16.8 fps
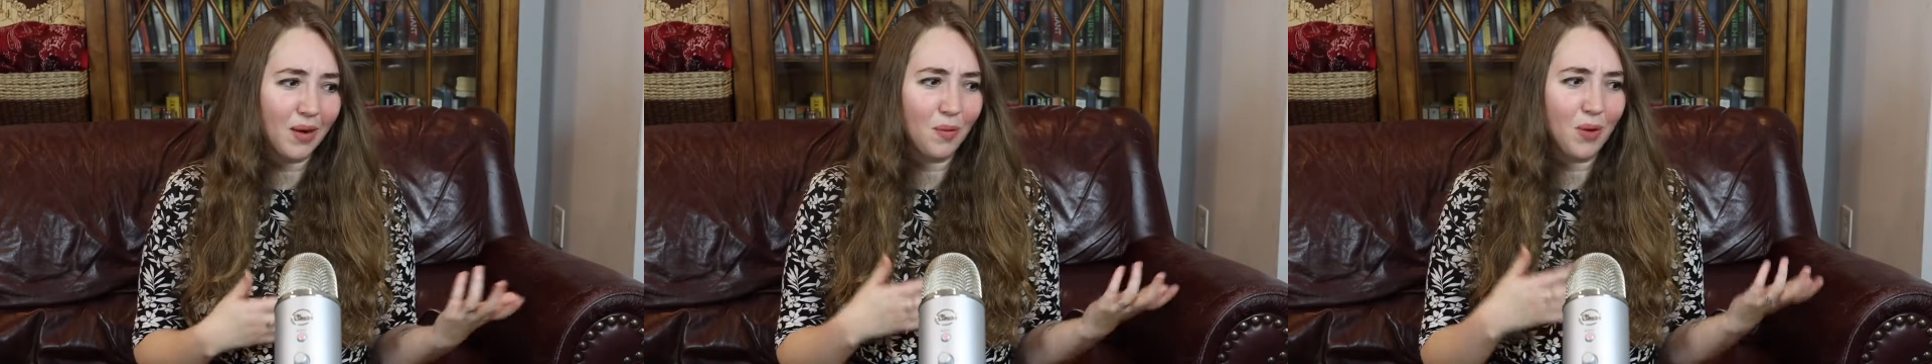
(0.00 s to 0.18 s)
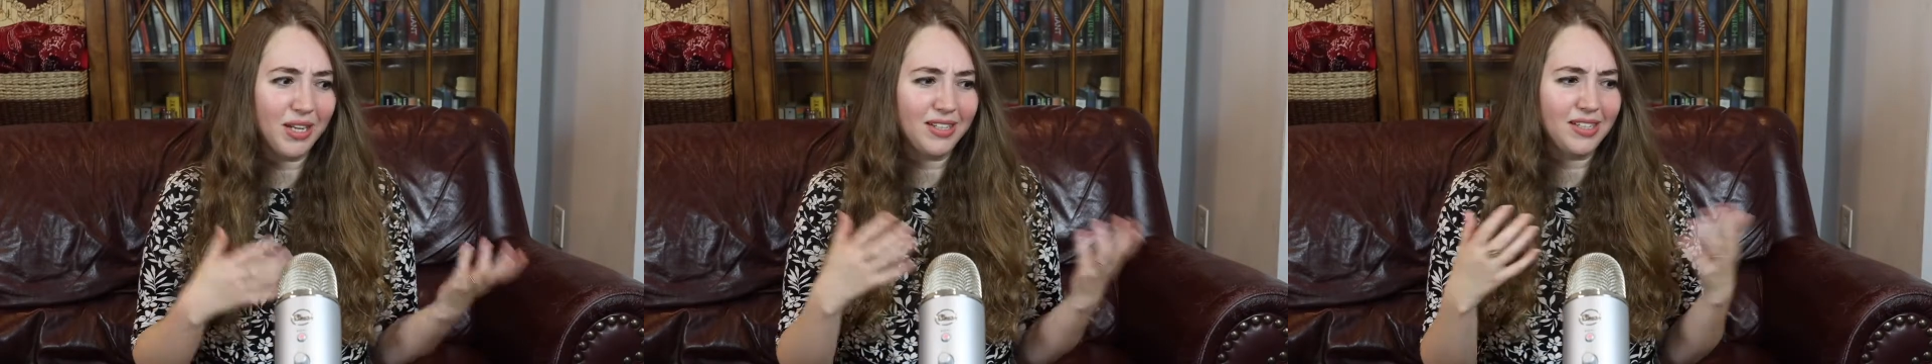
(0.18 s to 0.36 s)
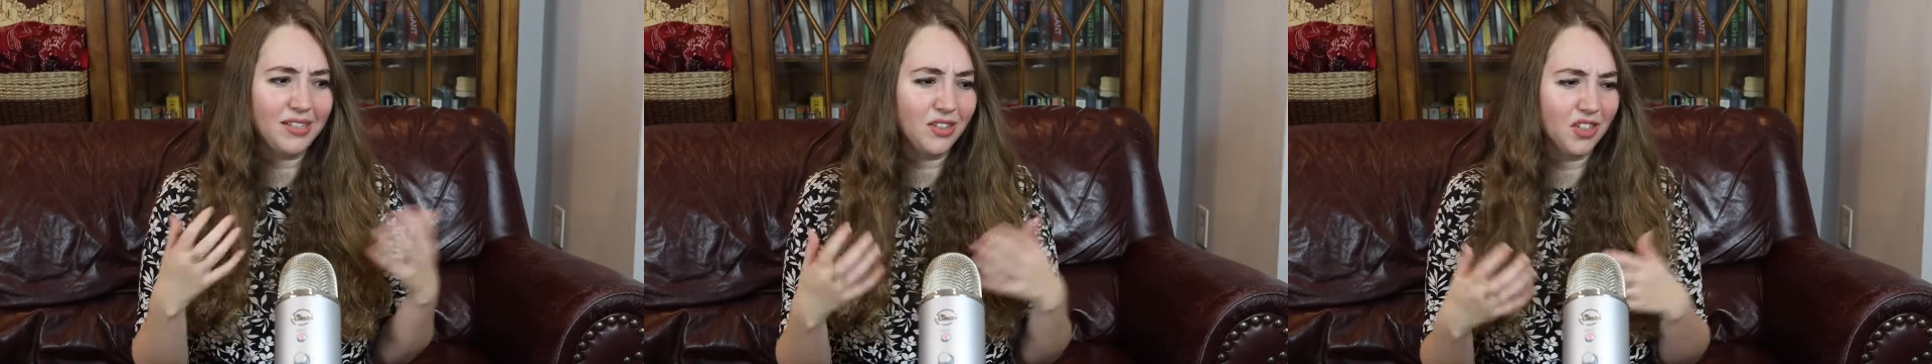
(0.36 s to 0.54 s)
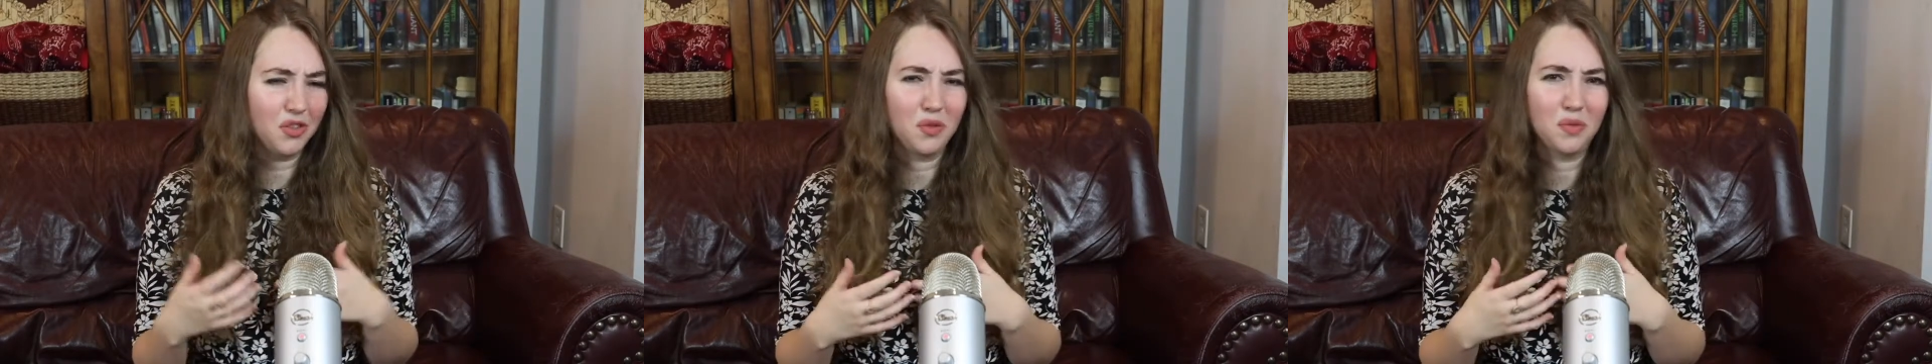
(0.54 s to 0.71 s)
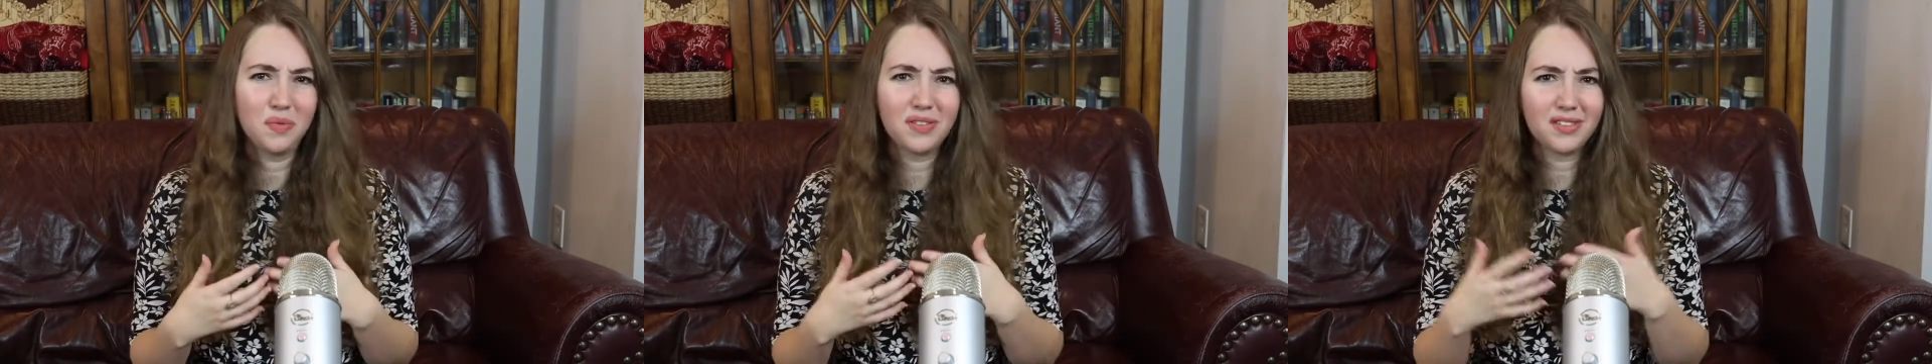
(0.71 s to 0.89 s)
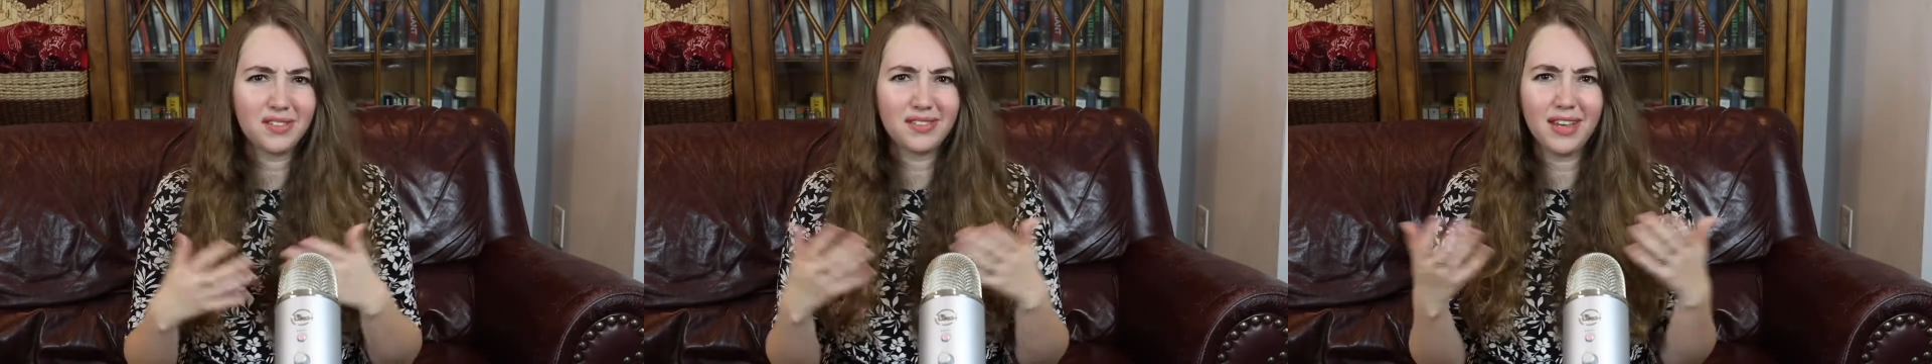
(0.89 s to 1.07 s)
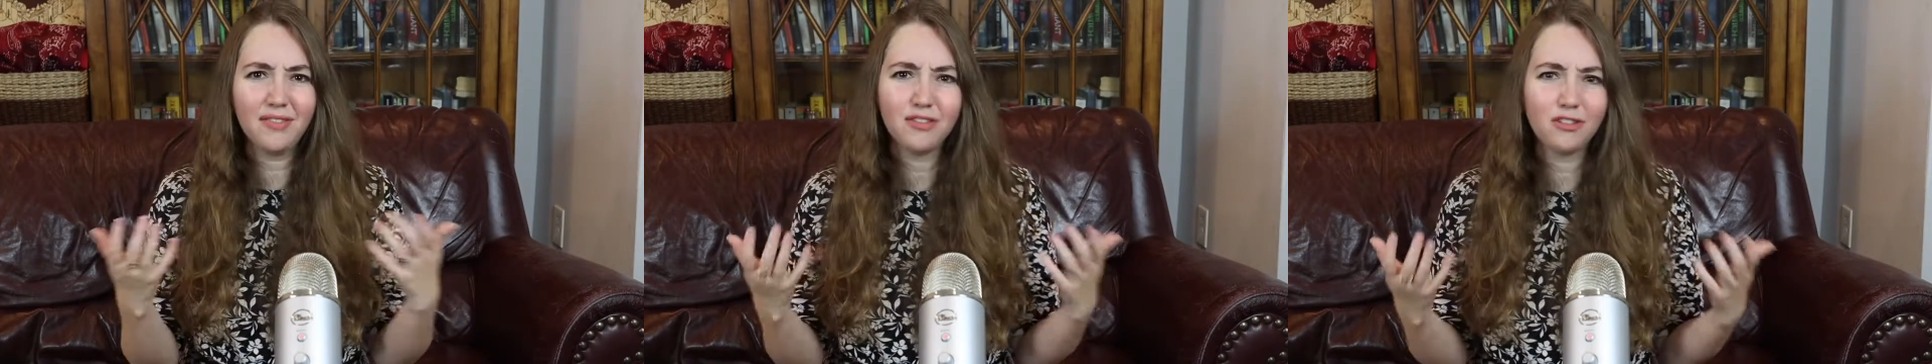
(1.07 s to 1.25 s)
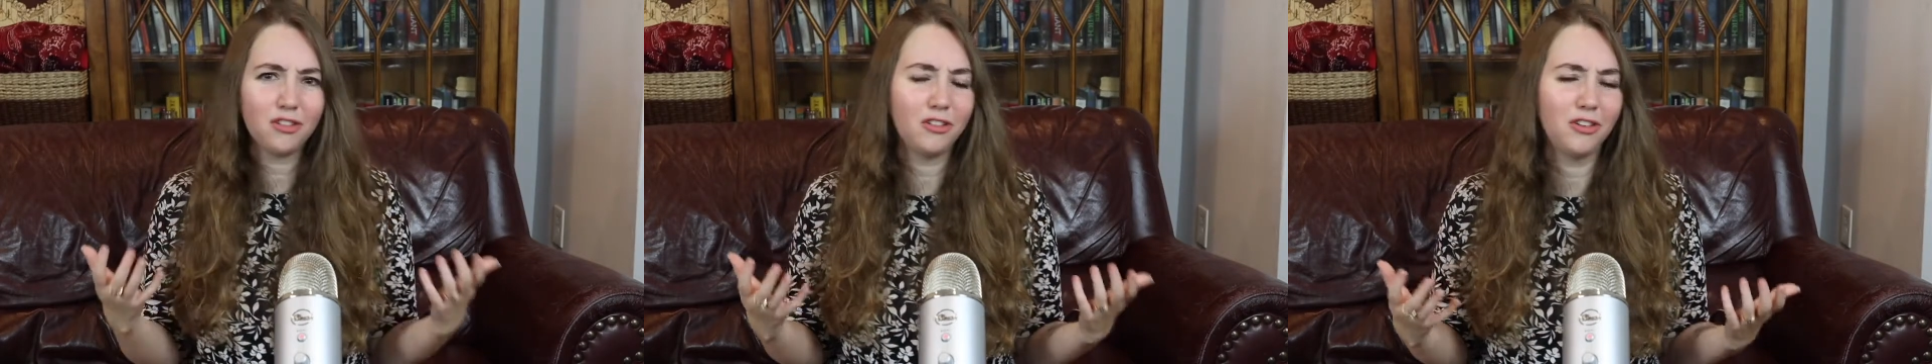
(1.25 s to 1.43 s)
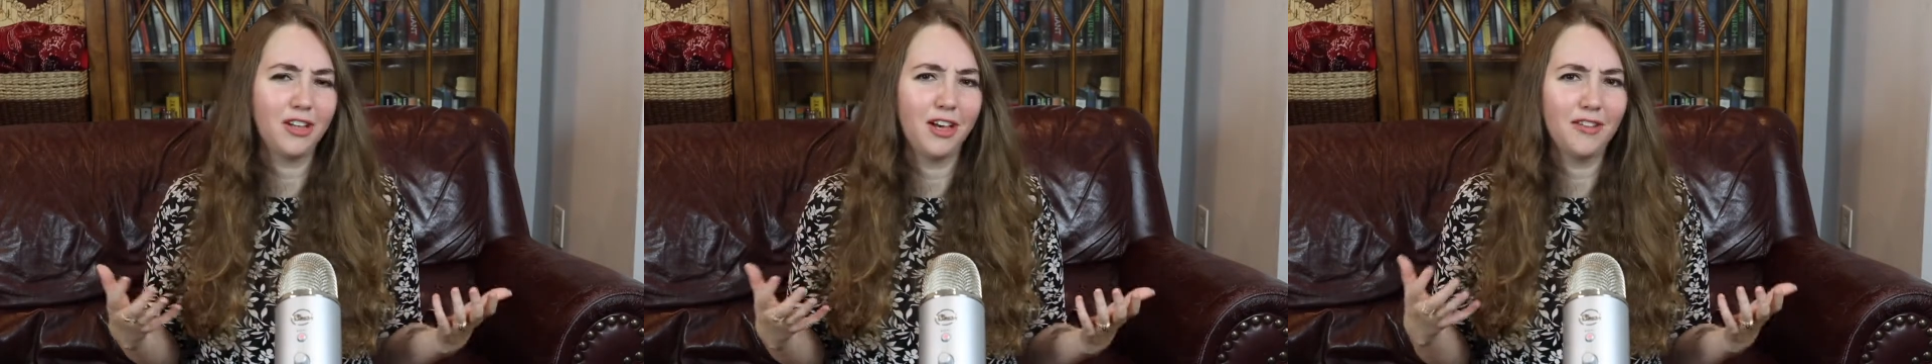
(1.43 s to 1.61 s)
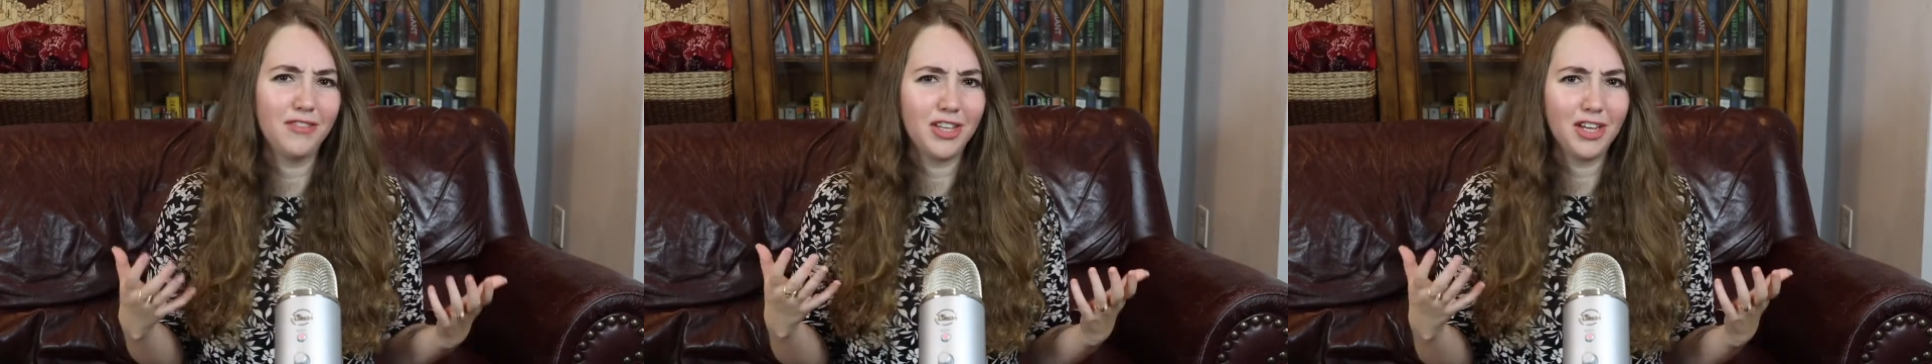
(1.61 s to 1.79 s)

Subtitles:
went into several of the